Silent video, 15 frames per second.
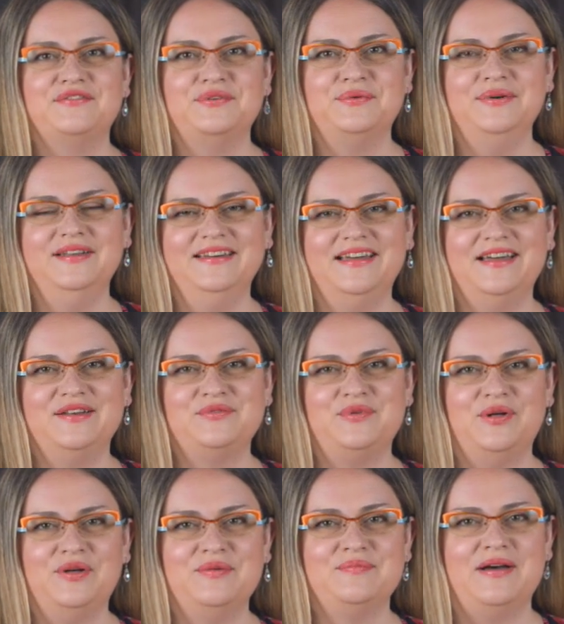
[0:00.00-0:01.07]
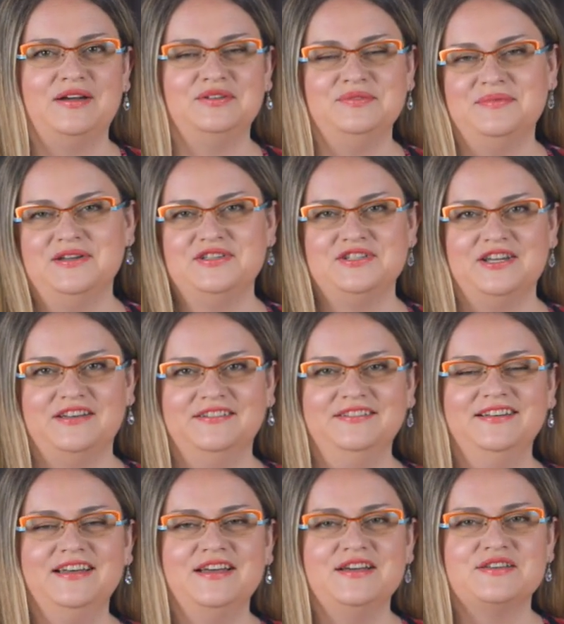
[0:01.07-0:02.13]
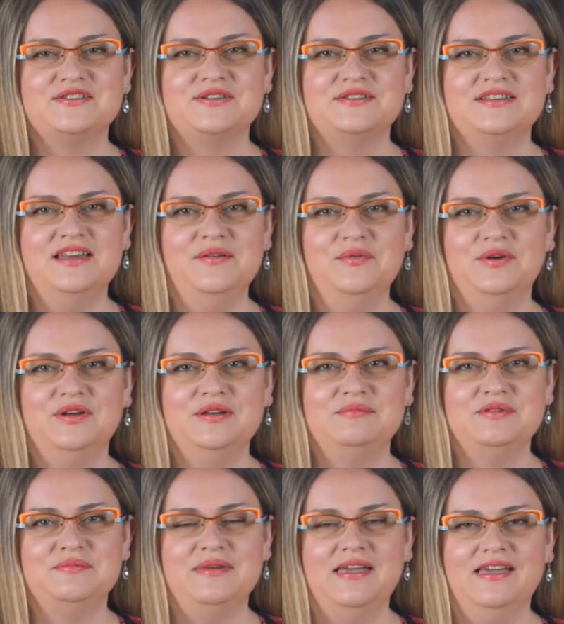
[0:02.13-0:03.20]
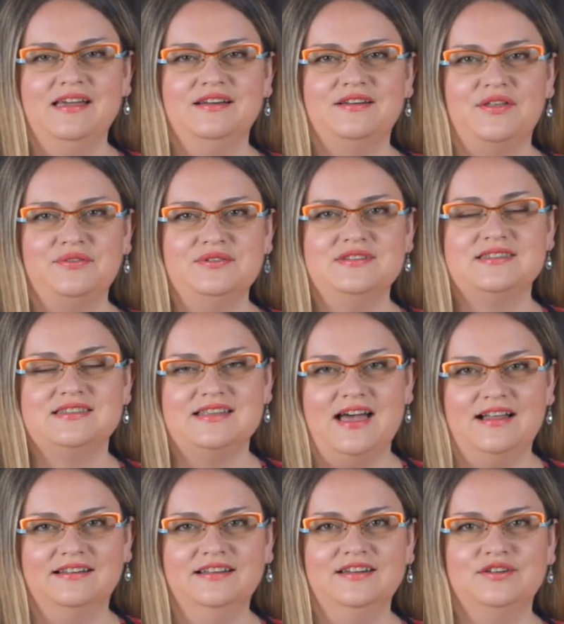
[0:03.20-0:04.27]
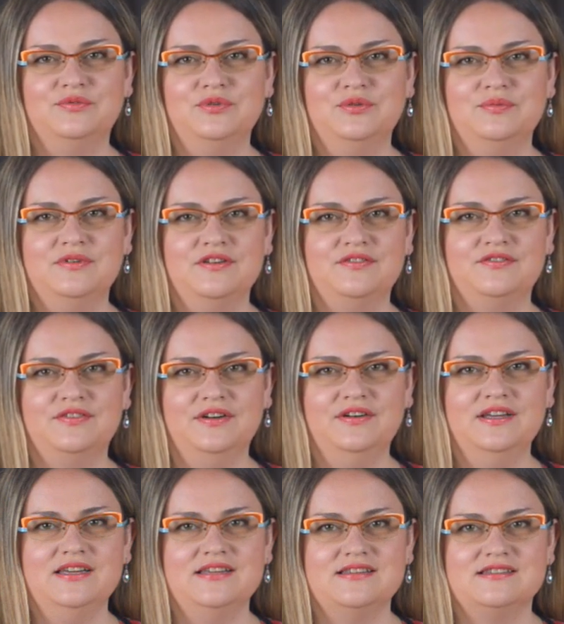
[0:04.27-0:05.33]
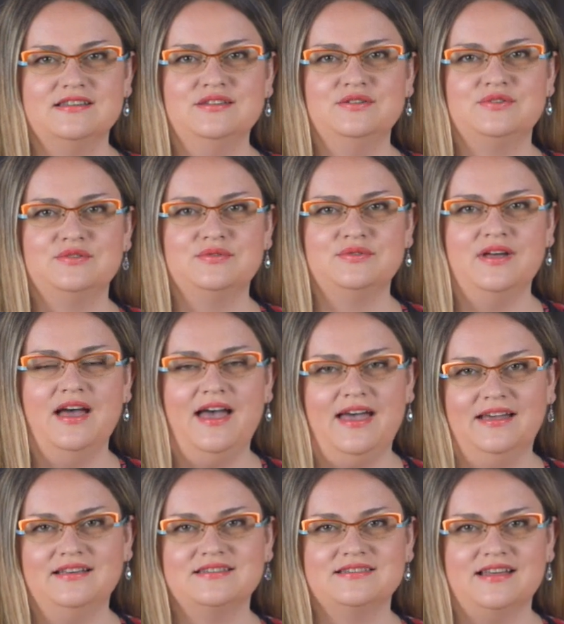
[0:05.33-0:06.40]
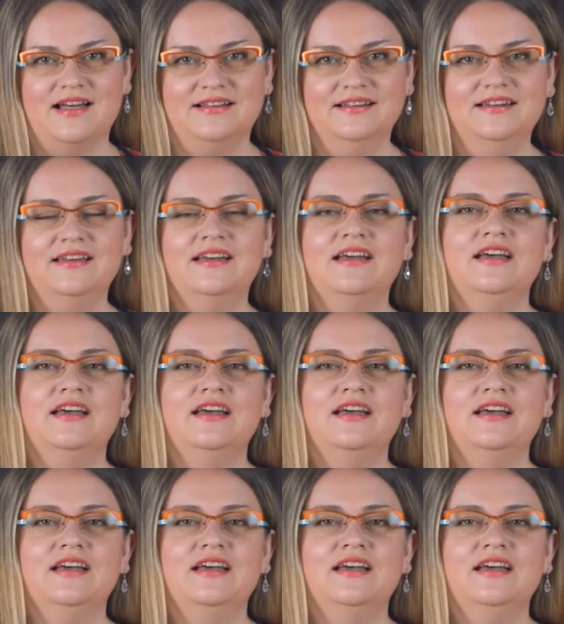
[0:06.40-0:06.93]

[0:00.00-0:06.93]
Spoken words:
everyone, and welcome back to my channel. So today we're going to be making another salad. It will be a very easy tuna egg salad.